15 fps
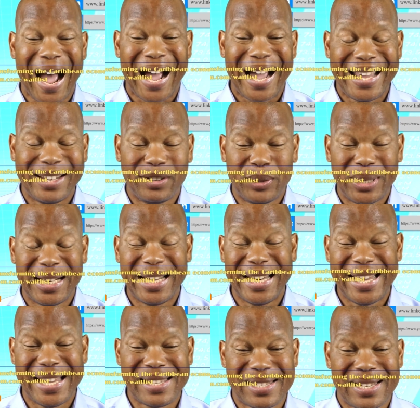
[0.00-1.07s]
I
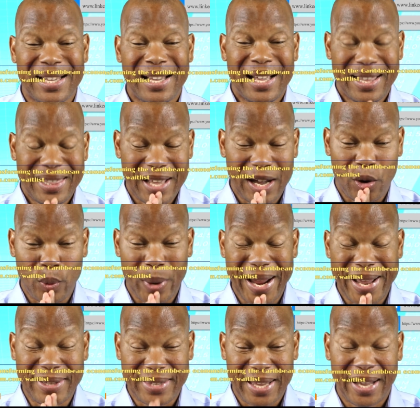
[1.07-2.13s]
release the
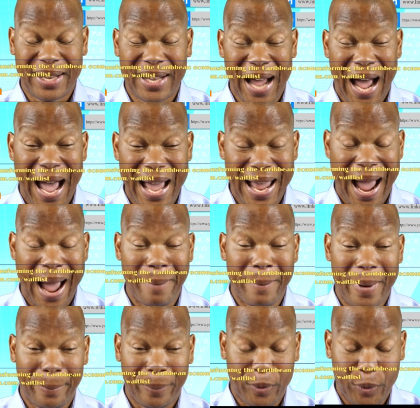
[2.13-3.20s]
great thing I
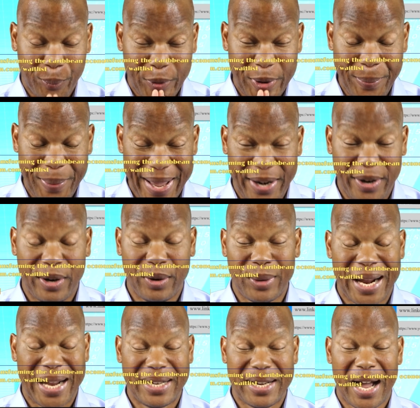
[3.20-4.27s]
am
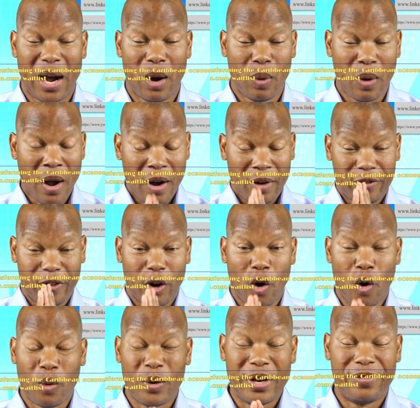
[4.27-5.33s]
preparing right now
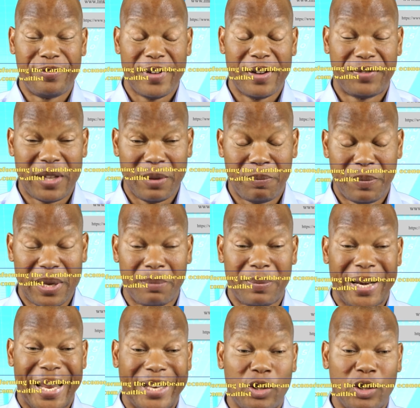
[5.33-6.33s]
for only 50 people.